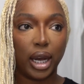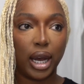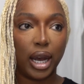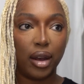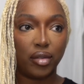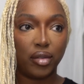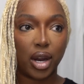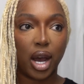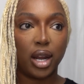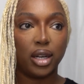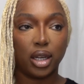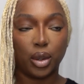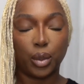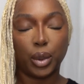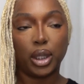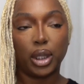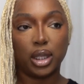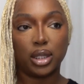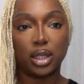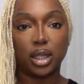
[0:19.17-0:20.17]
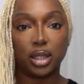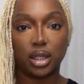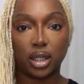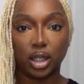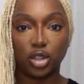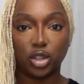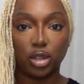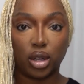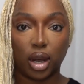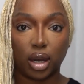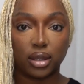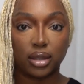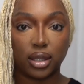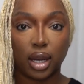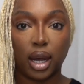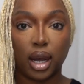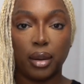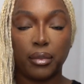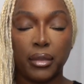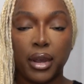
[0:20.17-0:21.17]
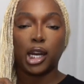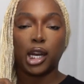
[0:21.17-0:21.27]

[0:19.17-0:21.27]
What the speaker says: I have not done one of these in such a long time,